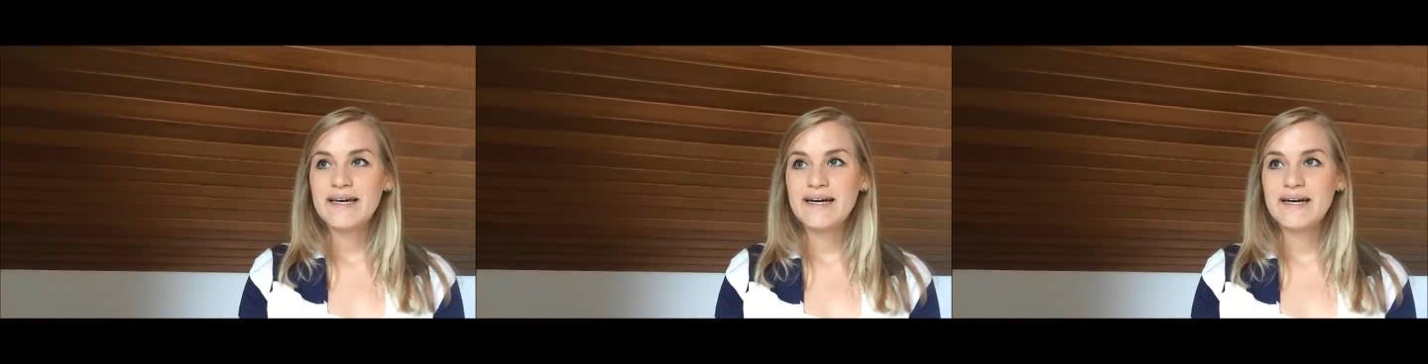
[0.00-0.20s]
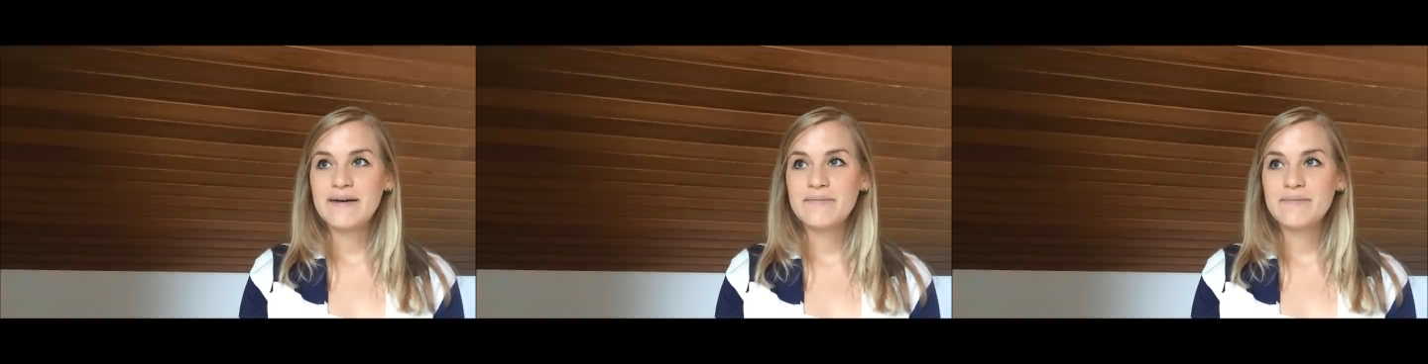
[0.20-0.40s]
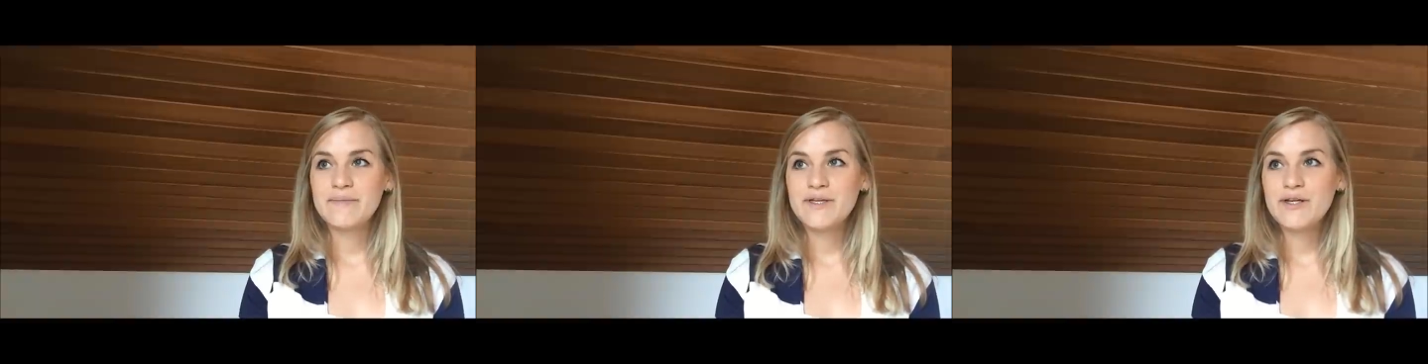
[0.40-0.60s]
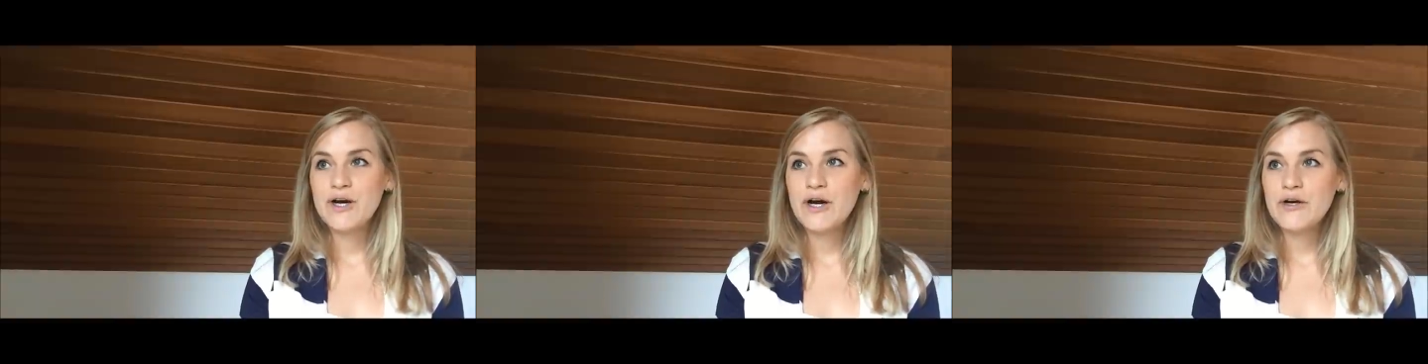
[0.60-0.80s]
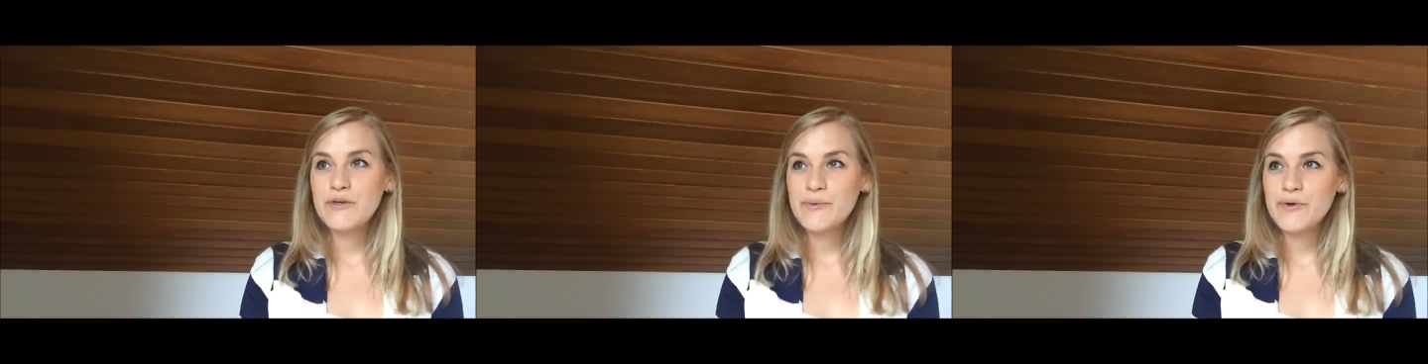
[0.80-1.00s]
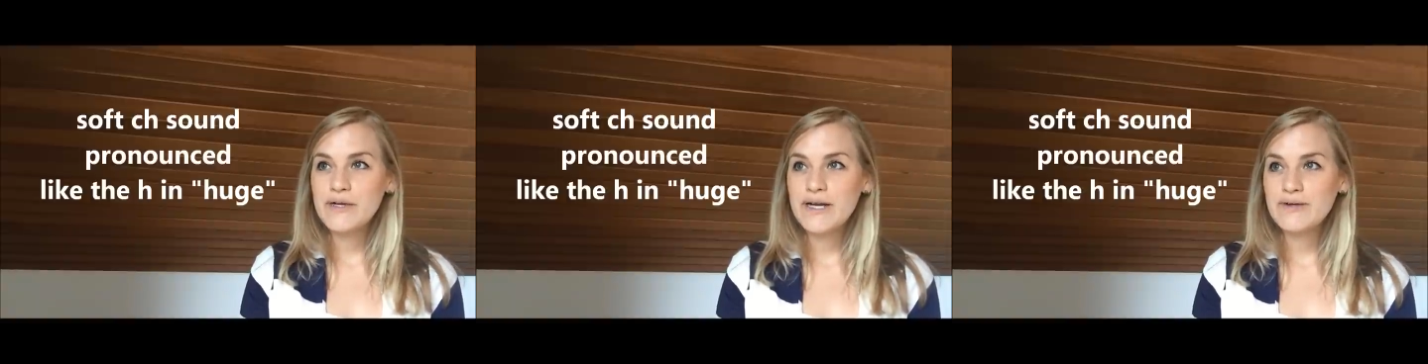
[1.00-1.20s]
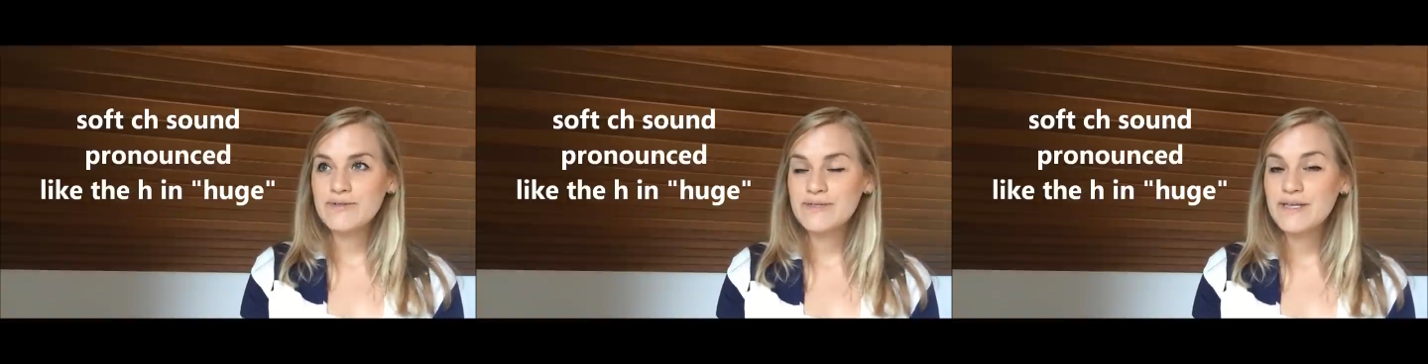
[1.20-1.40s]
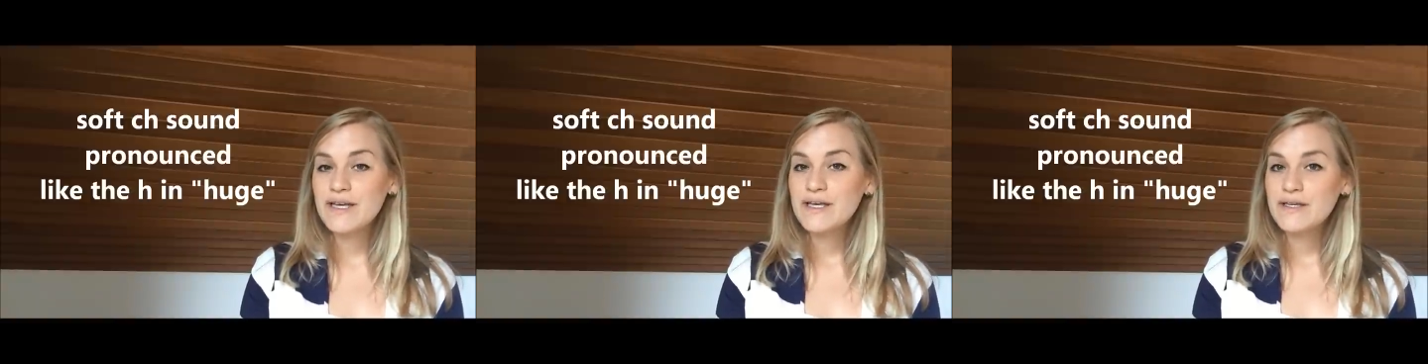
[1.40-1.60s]
You know how you
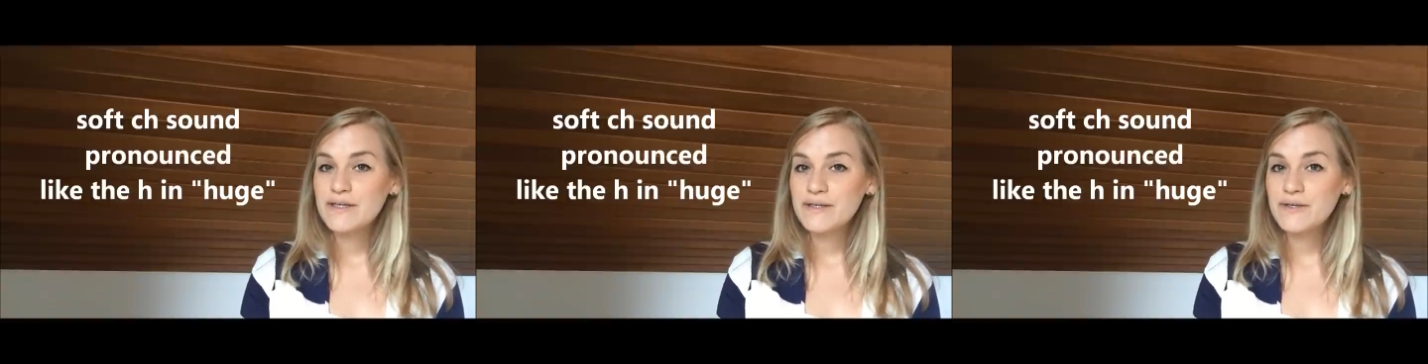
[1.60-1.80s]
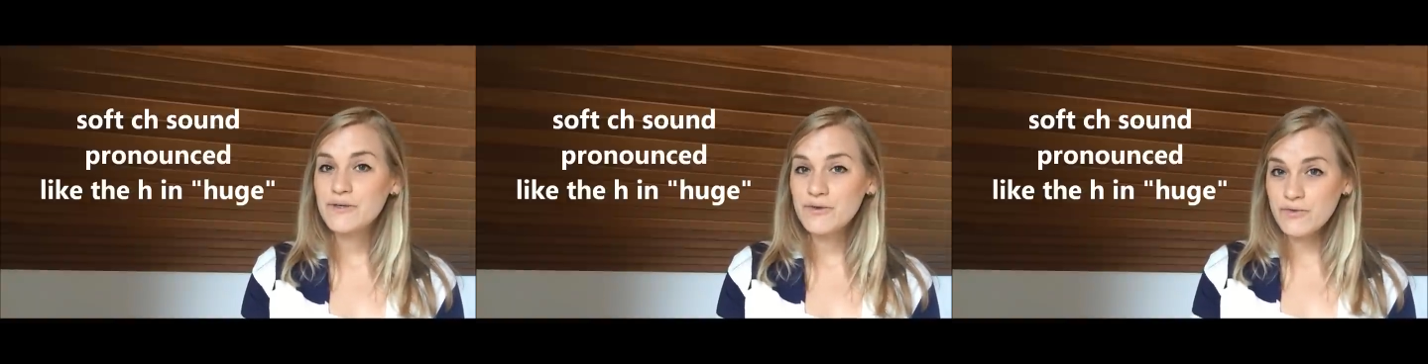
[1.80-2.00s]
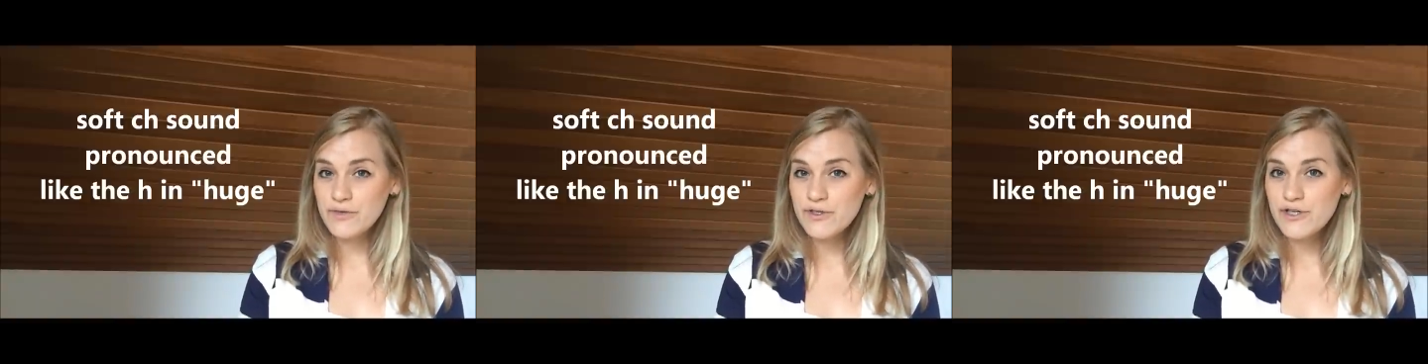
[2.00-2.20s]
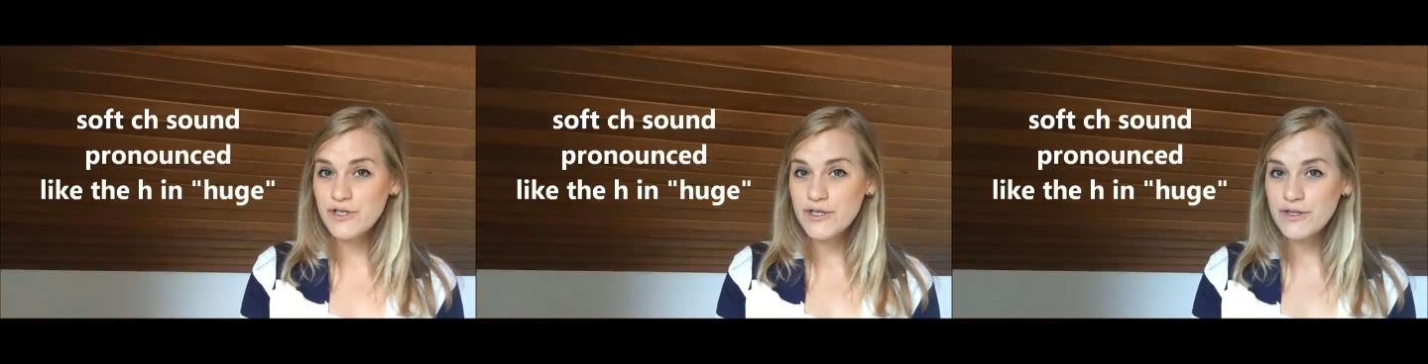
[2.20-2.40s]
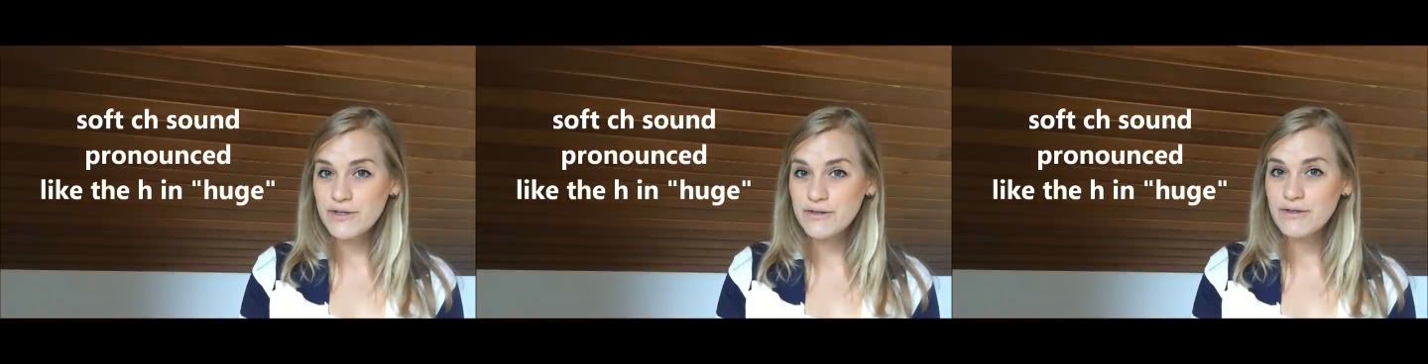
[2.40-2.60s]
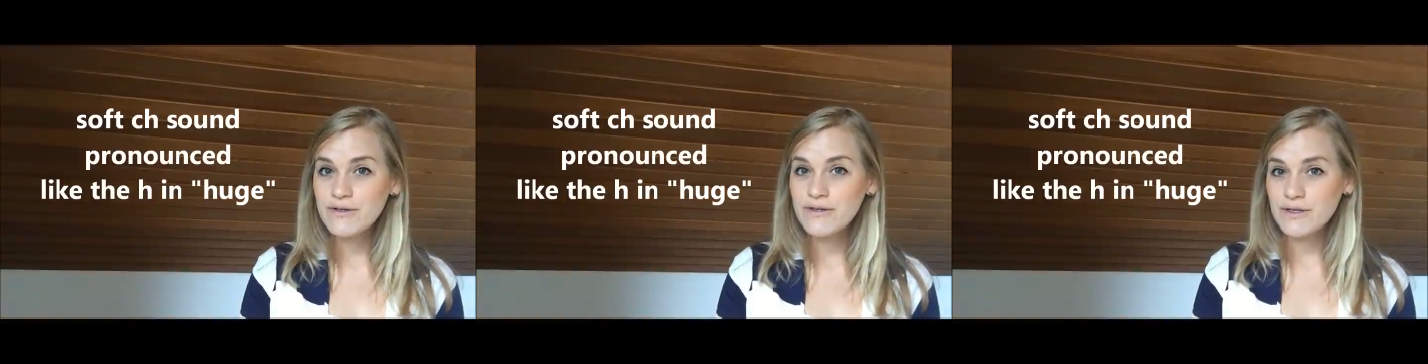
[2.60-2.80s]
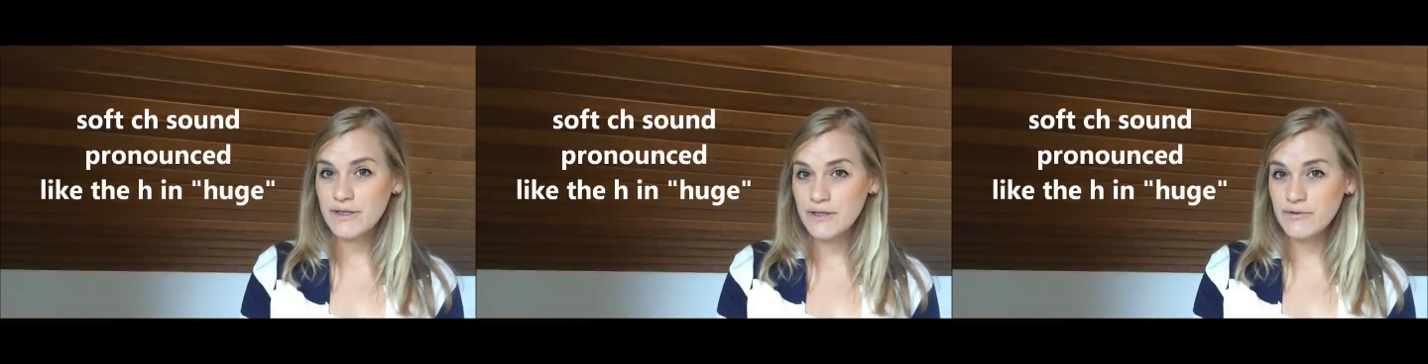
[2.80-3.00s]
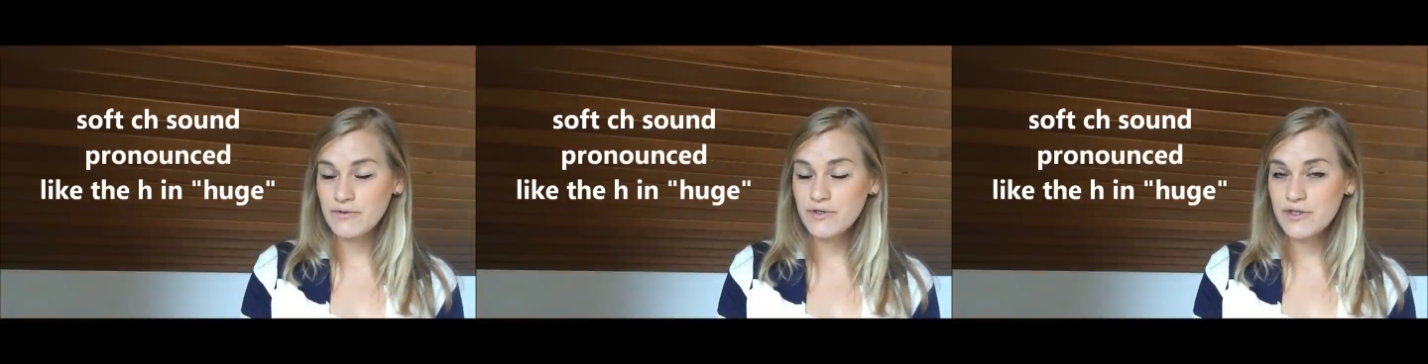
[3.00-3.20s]
pronounce huge,
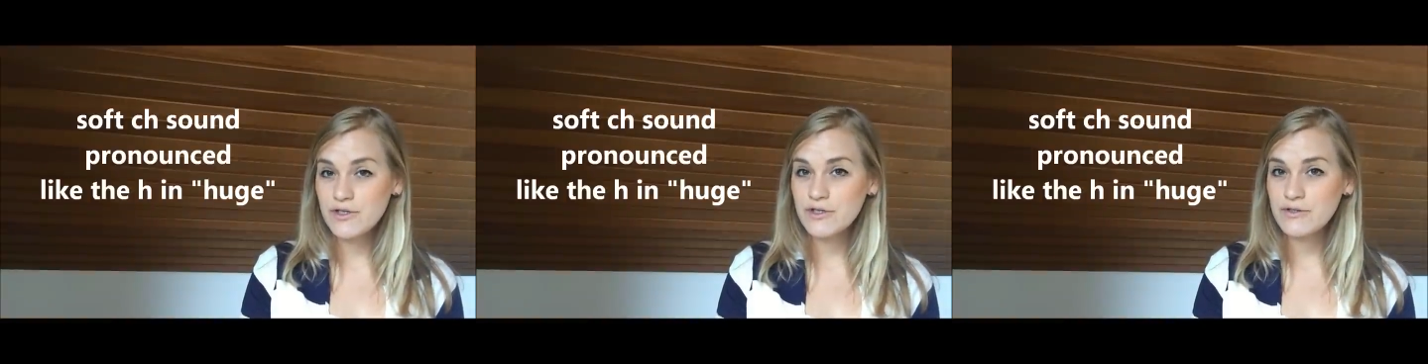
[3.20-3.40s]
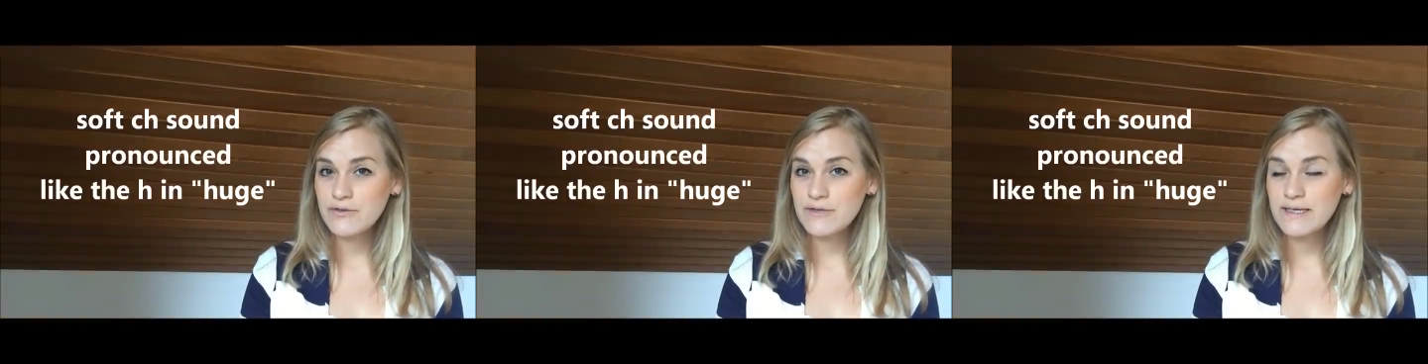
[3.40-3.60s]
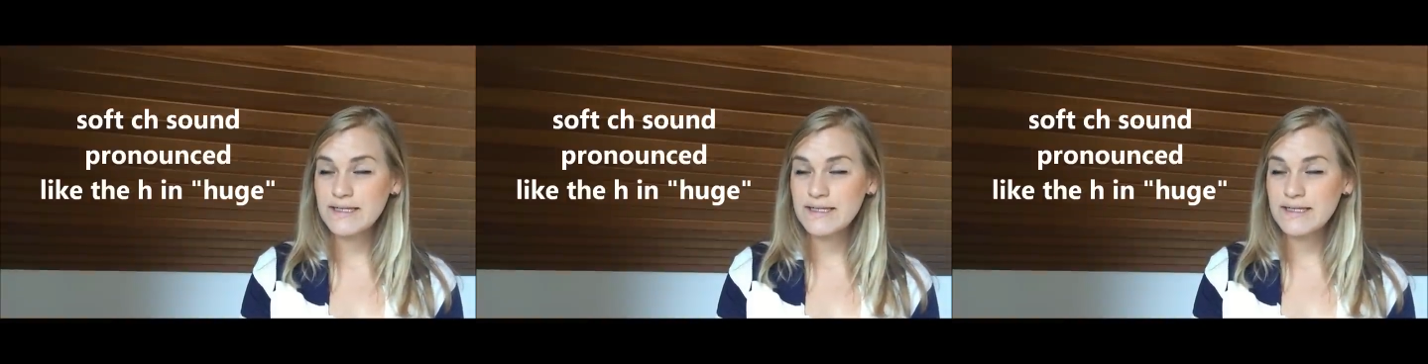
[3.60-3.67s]
huge?